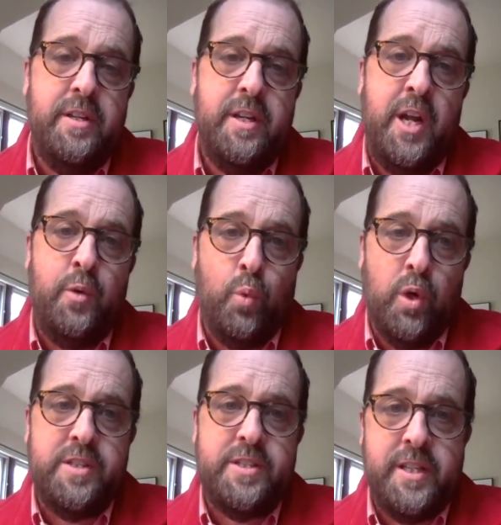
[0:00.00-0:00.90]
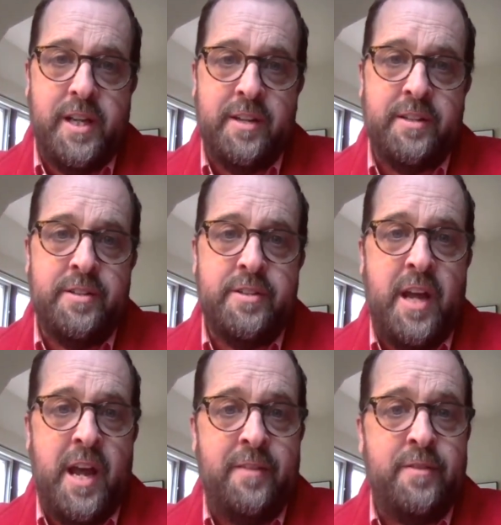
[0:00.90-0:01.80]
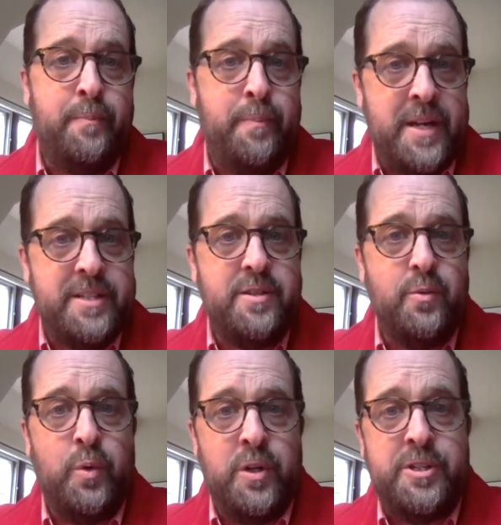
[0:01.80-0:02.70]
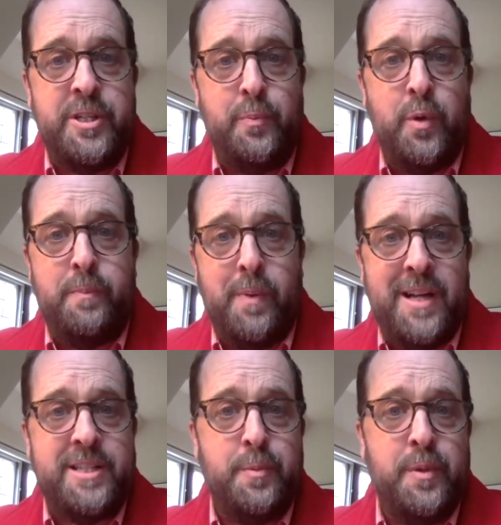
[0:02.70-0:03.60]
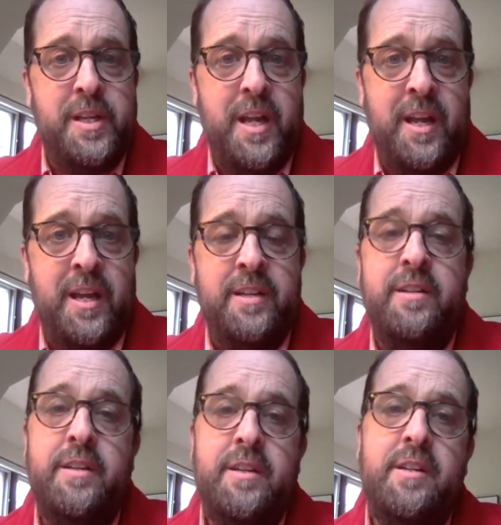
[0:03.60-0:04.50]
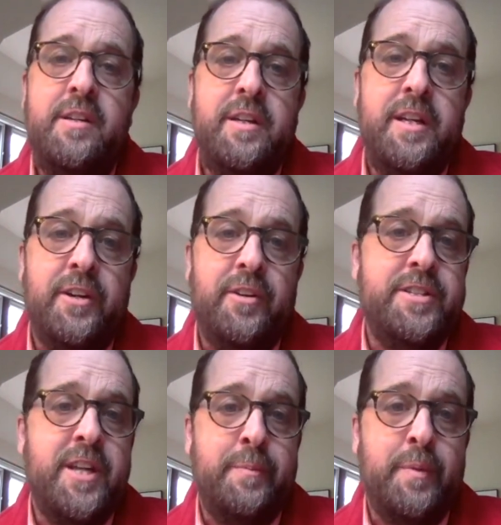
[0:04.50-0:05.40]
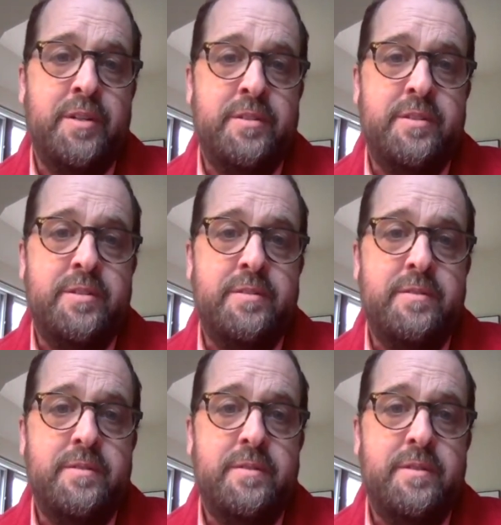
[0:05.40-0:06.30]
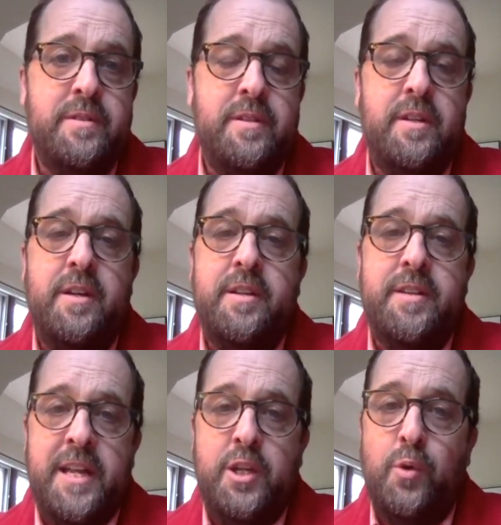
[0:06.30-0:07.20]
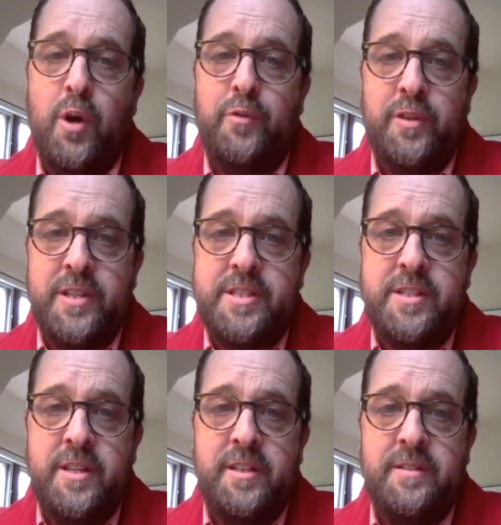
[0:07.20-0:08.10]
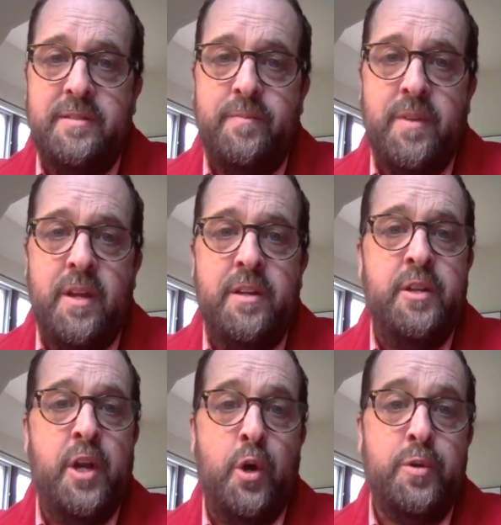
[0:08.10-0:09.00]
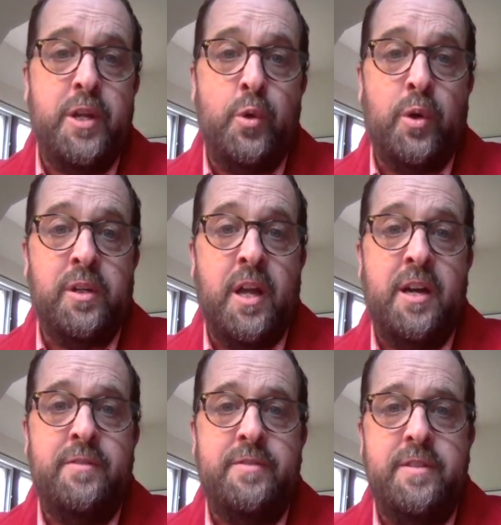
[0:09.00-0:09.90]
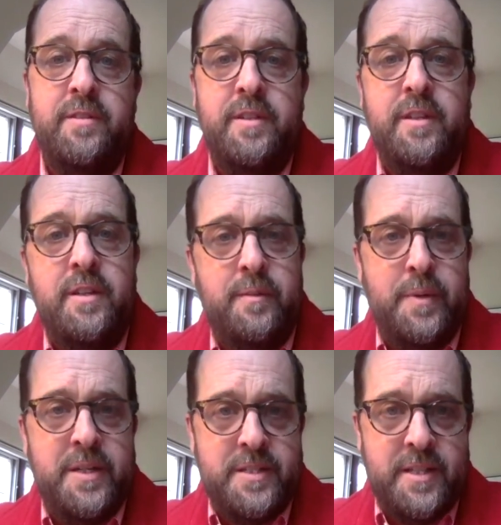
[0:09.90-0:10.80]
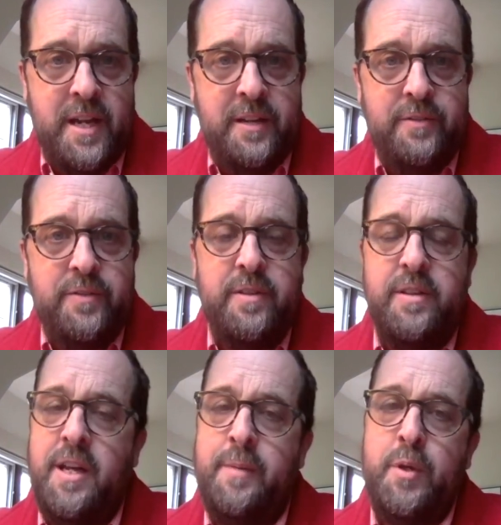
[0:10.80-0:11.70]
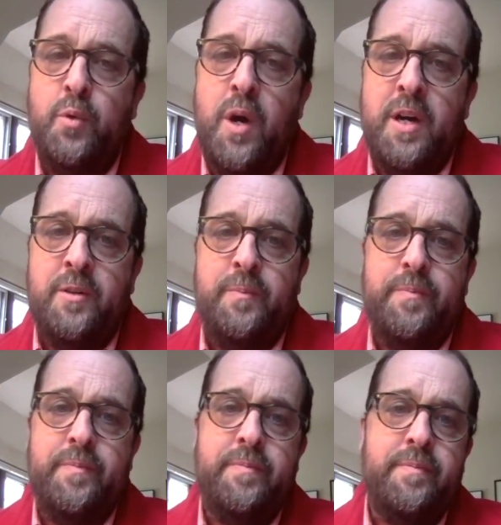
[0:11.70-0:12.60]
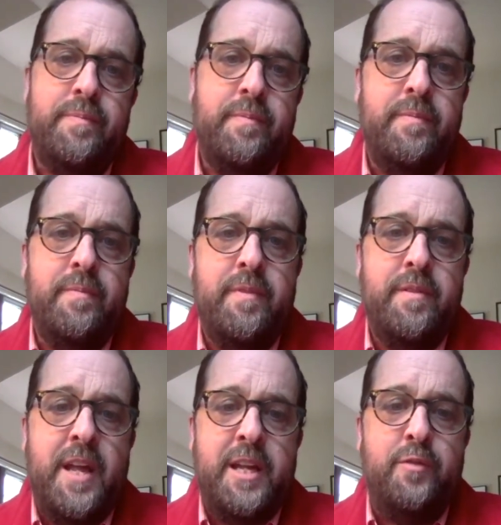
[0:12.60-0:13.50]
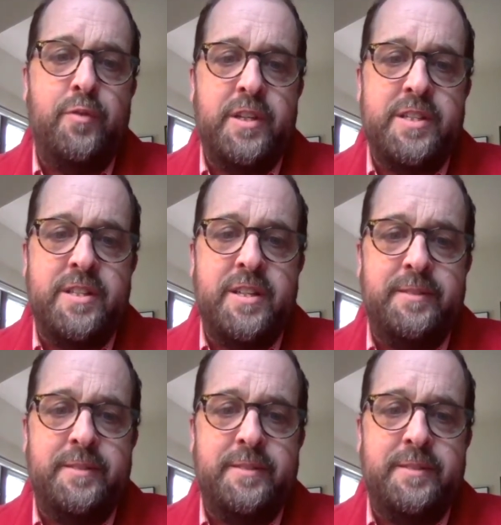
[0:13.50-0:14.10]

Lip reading: and work together to have the best worship we possibly can here at St. Martin's. Thank you all for listening. Know that you are loved. Be safe and be well. Thank you for listening.